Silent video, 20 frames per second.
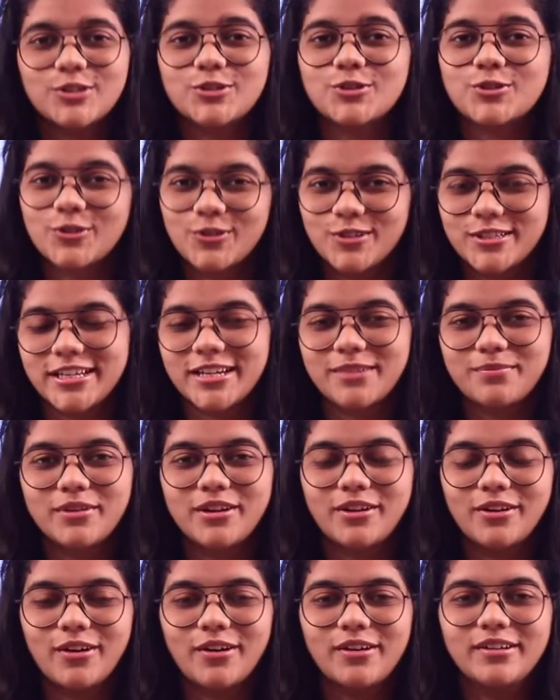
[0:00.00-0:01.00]
Don't take
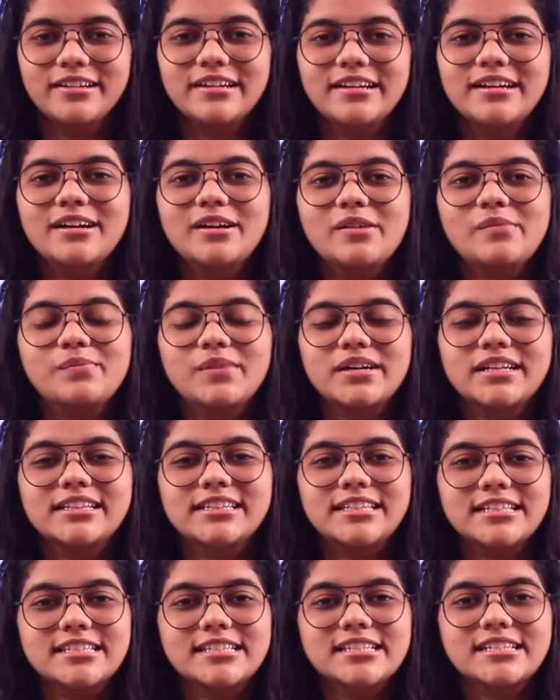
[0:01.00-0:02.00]
me wrong,
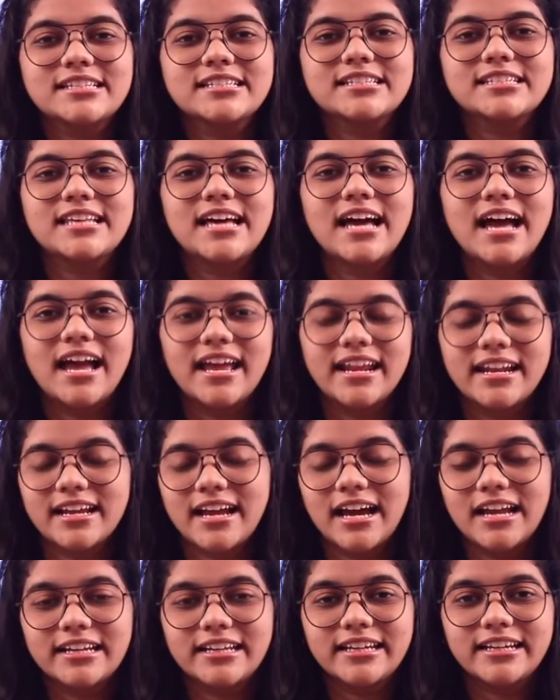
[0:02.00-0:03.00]
but this is
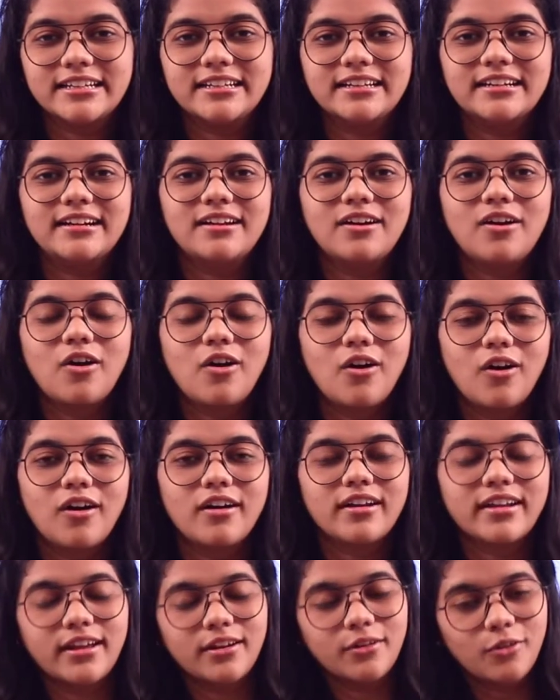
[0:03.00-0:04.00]
inculcated
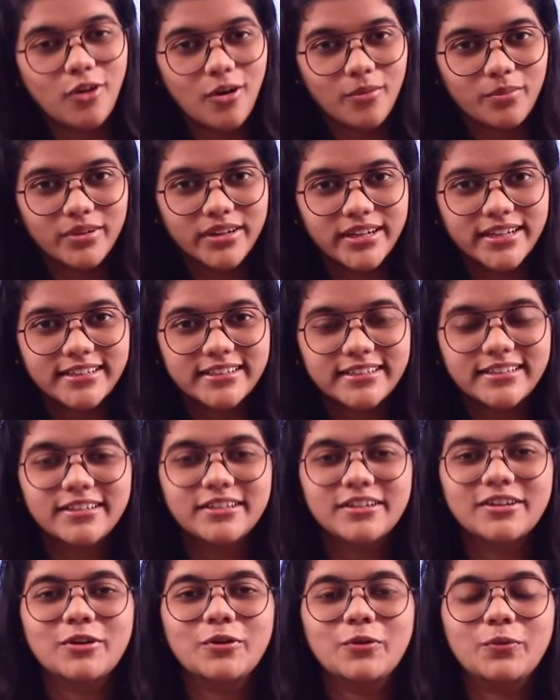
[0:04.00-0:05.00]
or
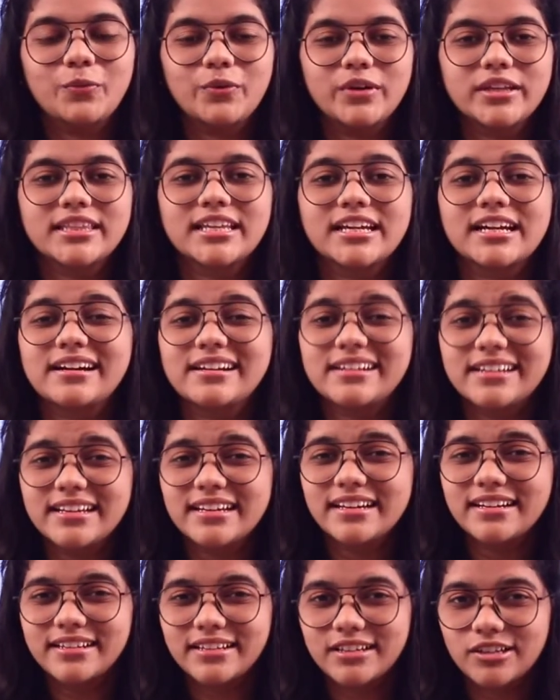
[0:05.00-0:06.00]
incorporated with
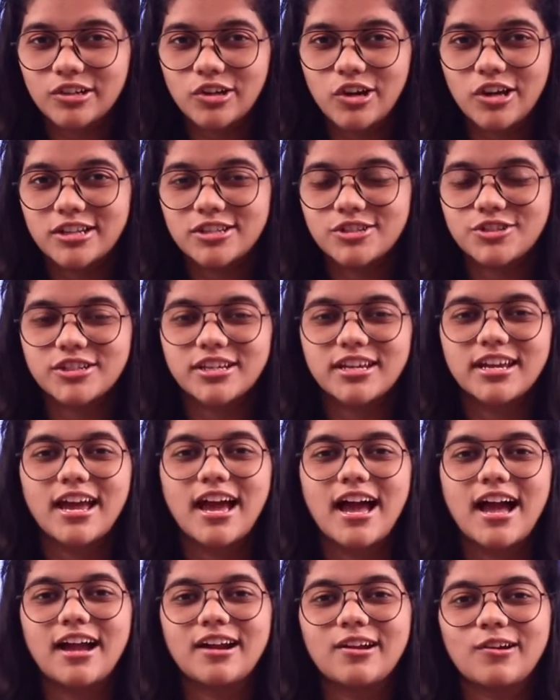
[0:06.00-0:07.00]
cutting edge technology,
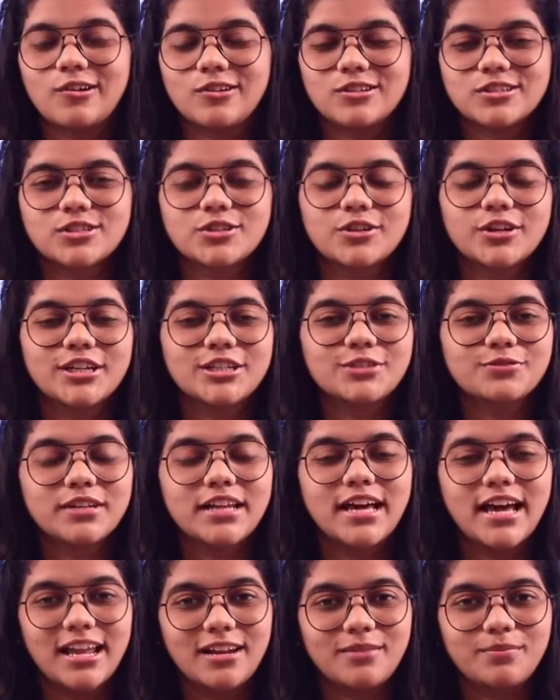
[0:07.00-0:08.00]
and also it
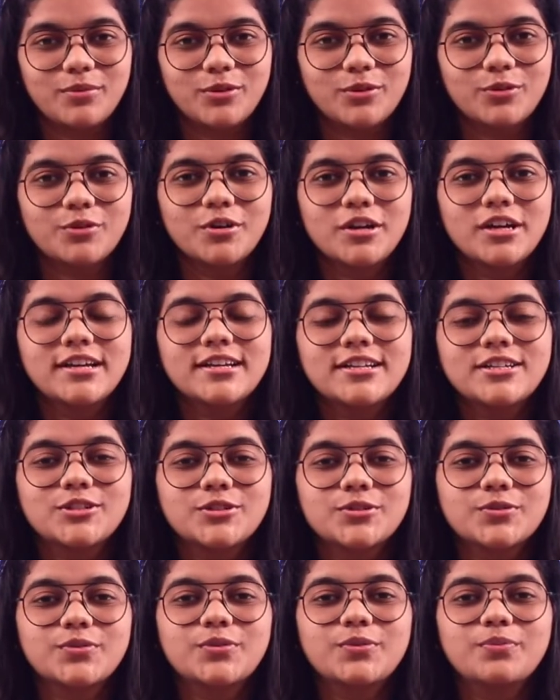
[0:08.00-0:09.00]
will help you
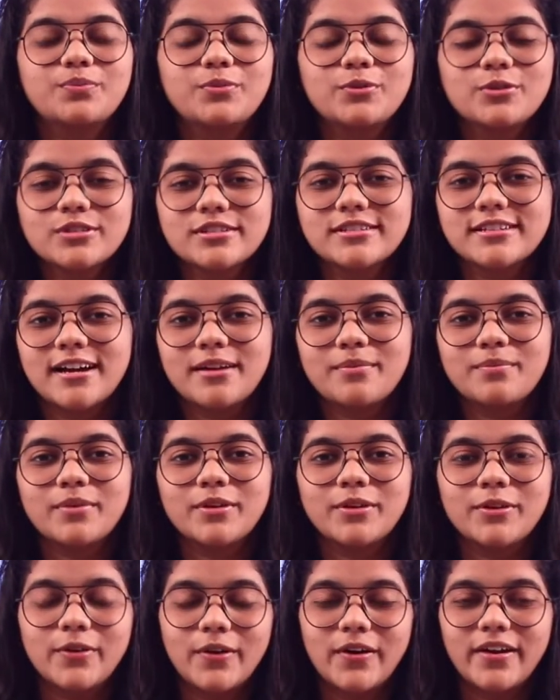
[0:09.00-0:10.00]
to boost up
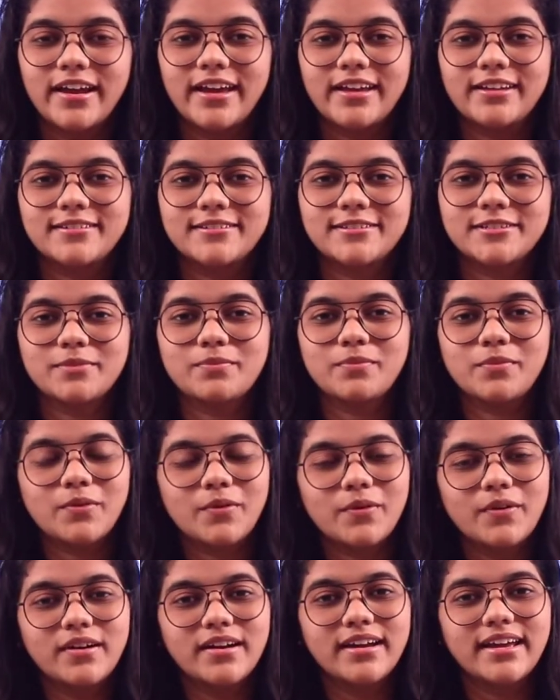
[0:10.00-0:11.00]
your energy
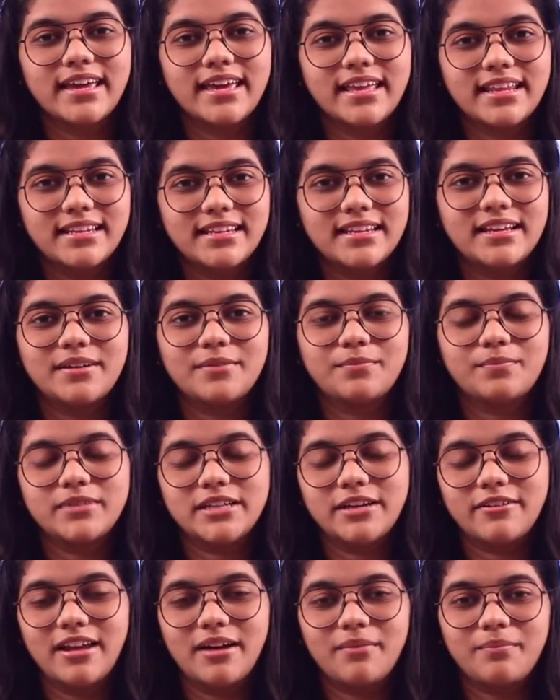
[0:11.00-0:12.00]
more in
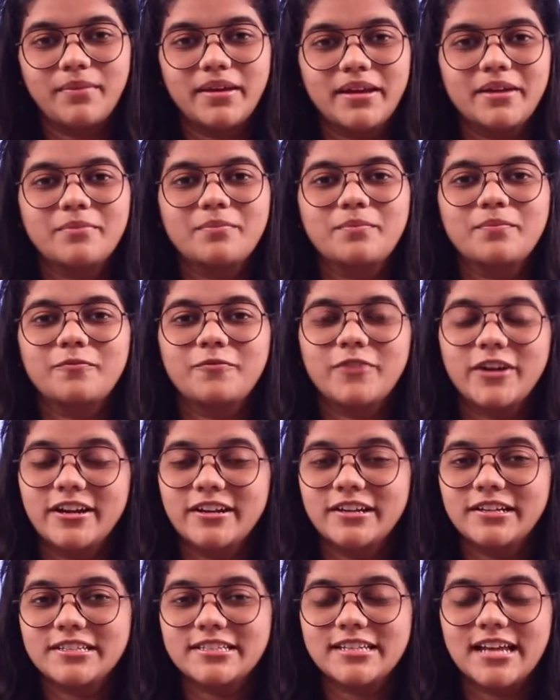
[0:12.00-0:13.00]
developing
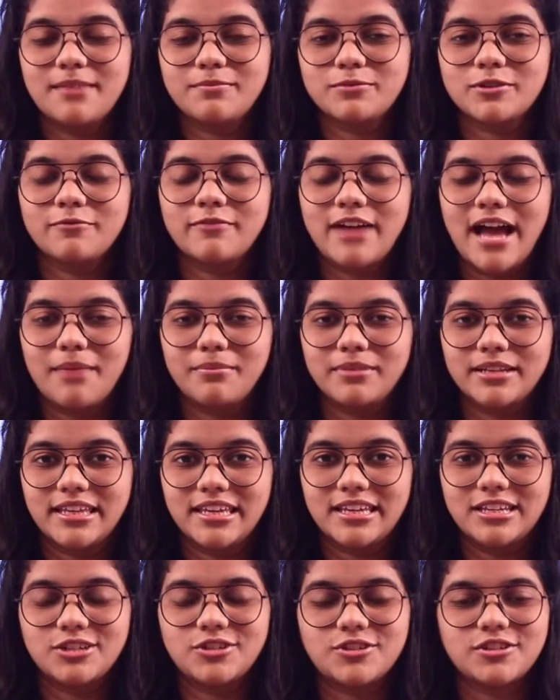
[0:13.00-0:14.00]
various types of
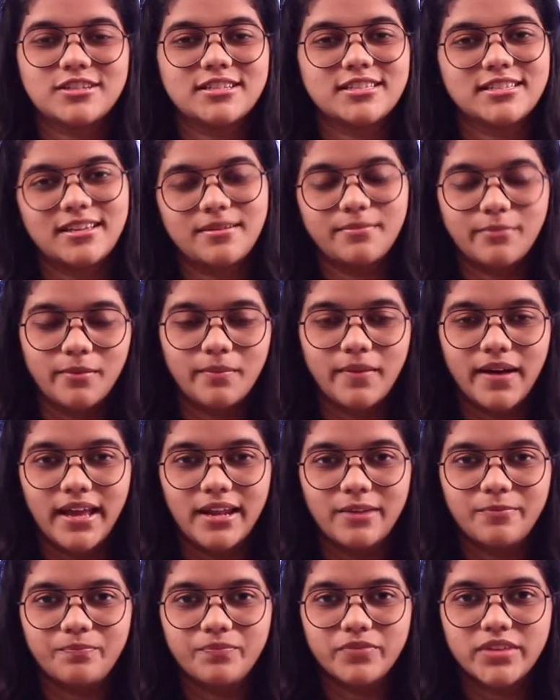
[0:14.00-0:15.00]
applications in mobile.